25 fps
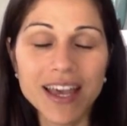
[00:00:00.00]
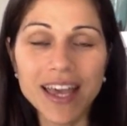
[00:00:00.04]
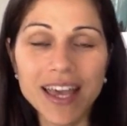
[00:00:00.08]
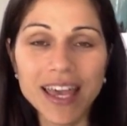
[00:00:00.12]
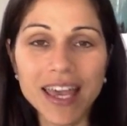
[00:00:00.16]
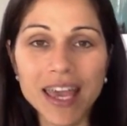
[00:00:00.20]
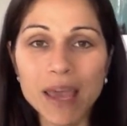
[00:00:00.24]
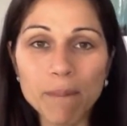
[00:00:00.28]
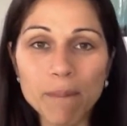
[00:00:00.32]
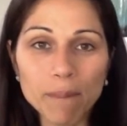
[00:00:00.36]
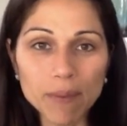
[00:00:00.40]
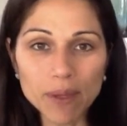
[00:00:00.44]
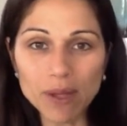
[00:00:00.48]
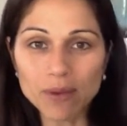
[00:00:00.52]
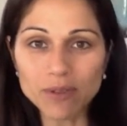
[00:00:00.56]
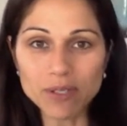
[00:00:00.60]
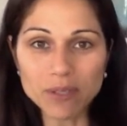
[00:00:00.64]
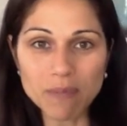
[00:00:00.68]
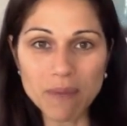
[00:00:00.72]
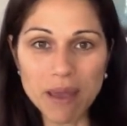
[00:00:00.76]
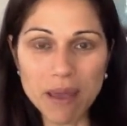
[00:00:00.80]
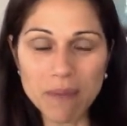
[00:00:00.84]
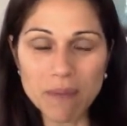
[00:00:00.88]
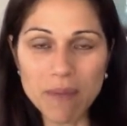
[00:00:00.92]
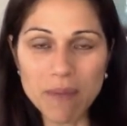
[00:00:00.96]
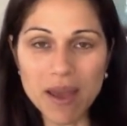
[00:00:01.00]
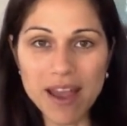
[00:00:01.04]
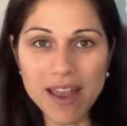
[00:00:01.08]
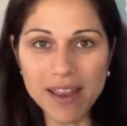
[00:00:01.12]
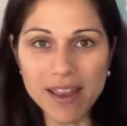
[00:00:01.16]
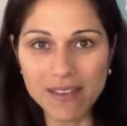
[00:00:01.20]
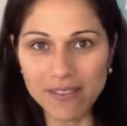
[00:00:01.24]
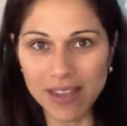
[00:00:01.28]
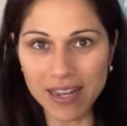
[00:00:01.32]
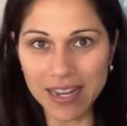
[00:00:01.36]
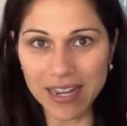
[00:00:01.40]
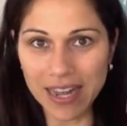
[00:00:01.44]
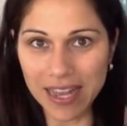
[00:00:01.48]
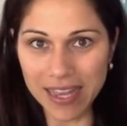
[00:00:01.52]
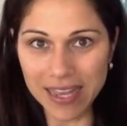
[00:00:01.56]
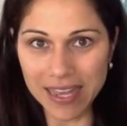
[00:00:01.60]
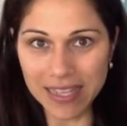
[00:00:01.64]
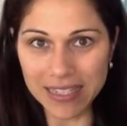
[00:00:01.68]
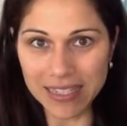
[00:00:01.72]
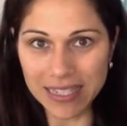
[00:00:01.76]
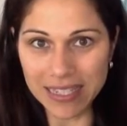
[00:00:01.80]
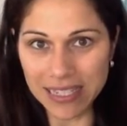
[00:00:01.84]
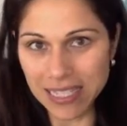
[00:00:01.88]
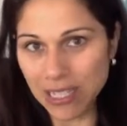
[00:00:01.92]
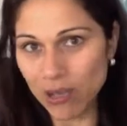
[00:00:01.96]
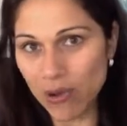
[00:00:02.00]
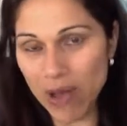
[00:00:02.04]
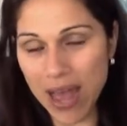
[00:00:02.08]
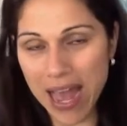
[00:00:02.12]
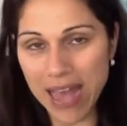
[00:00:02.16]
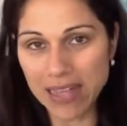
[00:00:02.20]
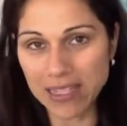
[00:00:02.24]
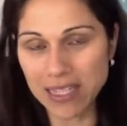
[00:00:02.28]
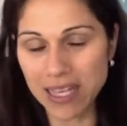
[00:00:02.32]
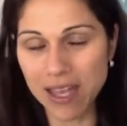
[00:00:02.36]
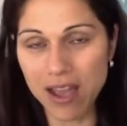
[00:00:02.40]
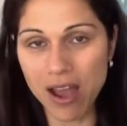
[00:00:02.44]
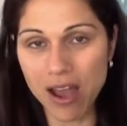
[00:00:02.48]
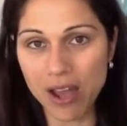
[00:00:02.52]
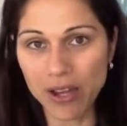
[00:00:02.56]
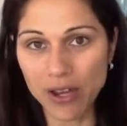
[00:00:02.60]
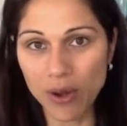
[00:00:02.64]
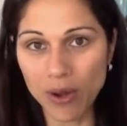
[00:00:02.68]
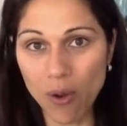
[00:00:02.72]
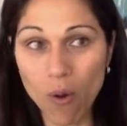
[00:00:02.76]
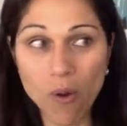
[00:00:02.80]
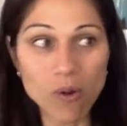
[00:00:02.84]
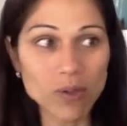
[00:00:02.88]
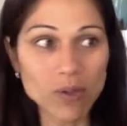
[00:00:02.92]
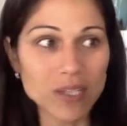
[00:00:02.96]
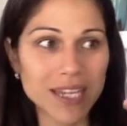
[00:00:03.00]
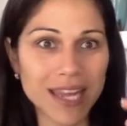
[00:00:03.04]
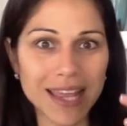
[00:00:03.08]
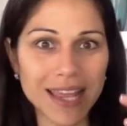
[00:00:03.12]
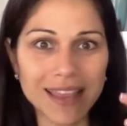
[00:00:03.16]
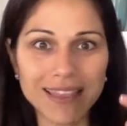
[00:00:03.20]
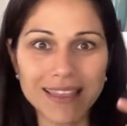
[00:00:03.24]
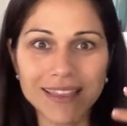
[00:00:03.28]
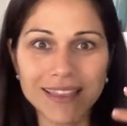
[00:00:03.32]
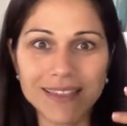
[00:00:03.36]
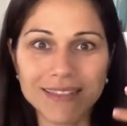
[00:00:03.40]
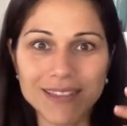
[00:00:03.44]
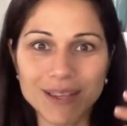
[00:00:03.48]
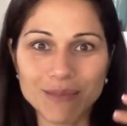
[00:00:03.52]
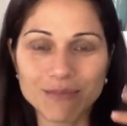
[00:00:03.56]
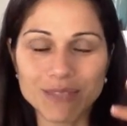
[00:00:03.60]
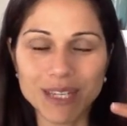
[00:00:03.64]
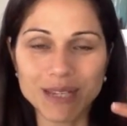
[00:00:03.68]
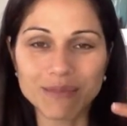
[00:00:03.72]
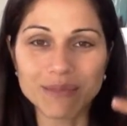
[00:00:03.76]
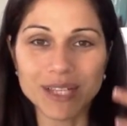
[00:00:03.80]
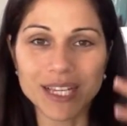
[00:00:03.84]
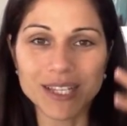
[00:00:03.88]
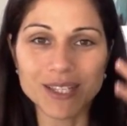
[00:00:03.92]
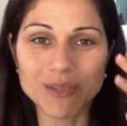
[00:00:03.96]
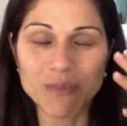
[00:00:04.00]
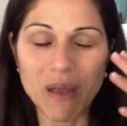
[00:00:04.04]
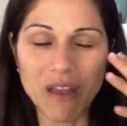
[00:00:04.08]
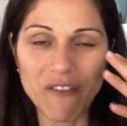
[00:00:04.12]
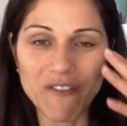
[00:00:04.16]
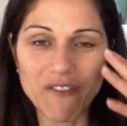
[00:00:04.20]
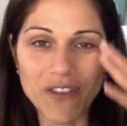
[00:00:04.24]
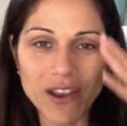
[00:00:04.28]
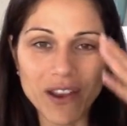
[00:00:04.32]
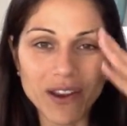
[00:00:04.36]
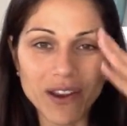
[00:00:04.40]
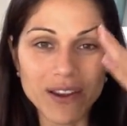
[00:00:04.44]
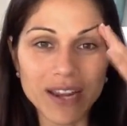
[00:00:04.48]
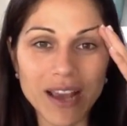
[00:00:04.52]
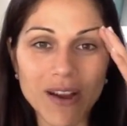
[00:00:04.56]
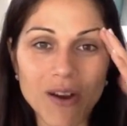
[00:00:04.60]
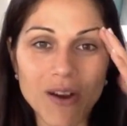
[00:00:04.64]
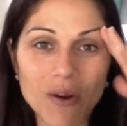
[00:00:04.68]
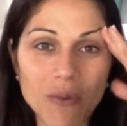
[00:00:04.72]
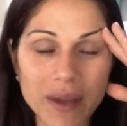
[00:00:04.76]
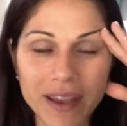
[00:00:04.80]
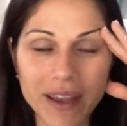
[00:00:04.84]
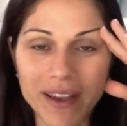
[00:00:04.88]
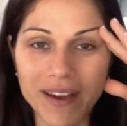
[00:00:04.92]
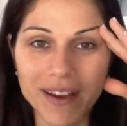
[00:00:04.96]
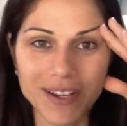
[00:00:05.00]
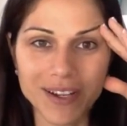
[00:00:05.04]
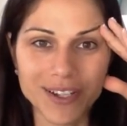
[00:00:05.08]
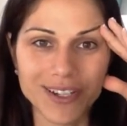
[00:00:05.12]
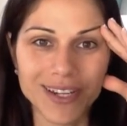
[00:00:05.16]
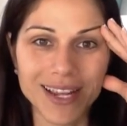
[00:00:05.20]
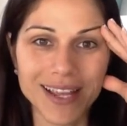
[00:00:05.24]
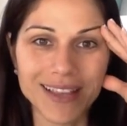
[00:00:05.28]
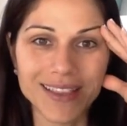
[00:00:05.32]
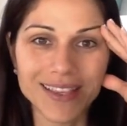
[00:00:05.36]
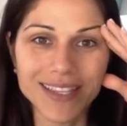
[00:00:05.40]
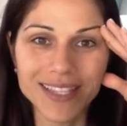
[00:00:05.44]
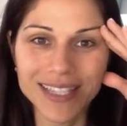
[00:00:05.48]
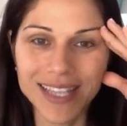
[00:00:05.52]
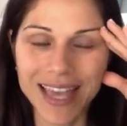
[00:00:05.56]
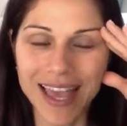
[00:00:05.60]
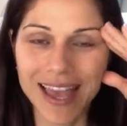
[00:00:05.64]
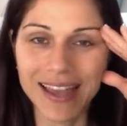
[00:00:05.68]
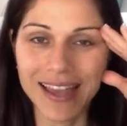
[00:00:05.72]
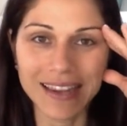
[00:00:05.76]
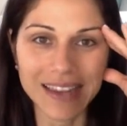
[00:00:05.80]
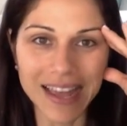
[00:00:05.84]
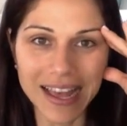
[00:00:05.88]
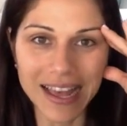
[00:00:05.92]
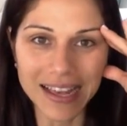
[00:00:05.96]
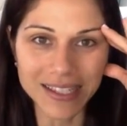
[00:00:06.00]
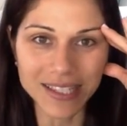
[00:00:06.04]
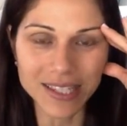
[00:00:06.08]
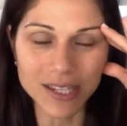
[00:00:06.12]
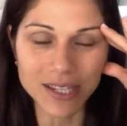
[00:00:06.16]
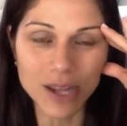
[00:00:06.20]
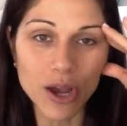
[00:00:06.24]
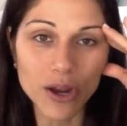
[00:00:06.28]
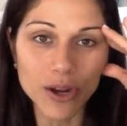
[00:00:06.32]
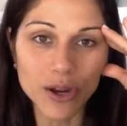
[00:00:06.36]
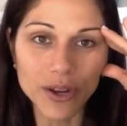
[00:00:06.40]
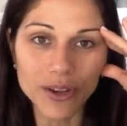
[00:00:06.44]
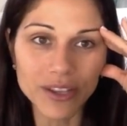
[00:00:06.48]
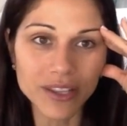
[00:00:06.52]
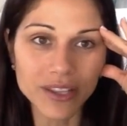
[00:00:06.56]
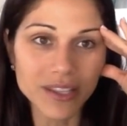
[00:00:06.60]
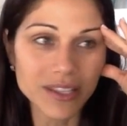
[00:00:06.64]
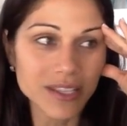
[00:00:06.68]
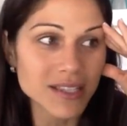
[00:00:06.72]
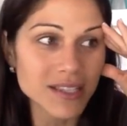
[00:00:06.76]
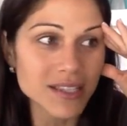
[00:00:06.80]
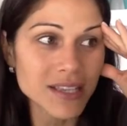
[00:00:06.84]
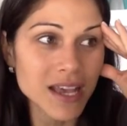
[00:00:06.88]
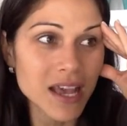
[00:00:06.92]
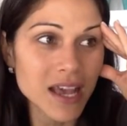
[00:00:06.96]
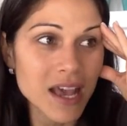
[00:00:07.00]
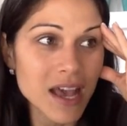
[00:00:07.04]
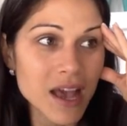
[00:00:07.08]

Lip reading: It blows my mind that like it still hasn't gotten old. And I think sometimes that's my fear, like, oh my gosh, like this can't last longer than this.